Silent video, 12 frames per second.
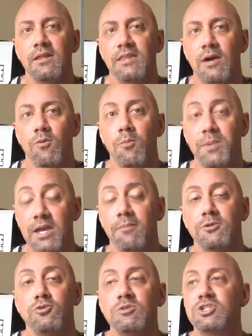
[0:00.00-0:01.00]
that will be
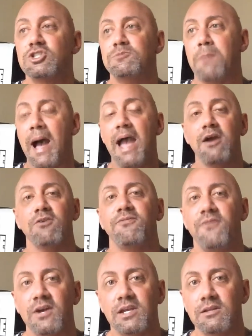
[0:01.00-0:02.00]
able to inspire
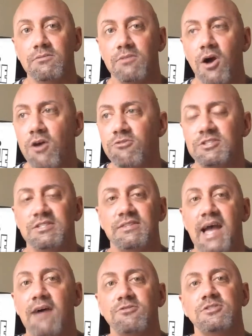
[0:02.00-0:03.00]
fucking hundreds and
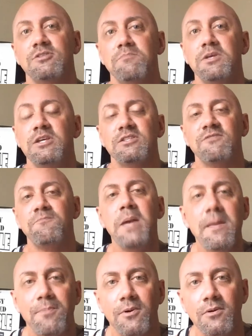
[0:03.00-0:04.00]
thousands and millions of
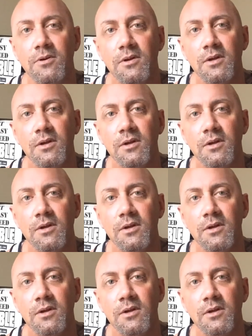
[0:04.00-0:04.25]
people.